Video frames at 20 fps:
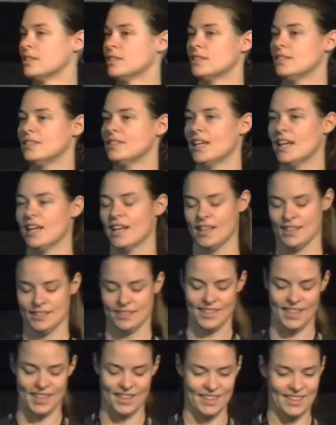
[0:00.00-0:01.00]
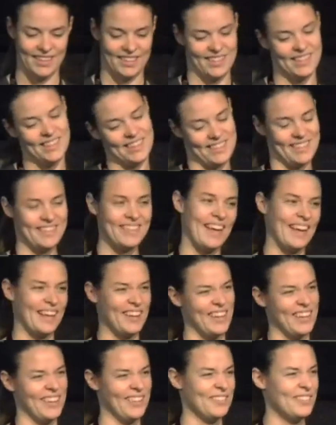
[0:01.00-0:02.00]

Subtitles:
Nah, that kind of,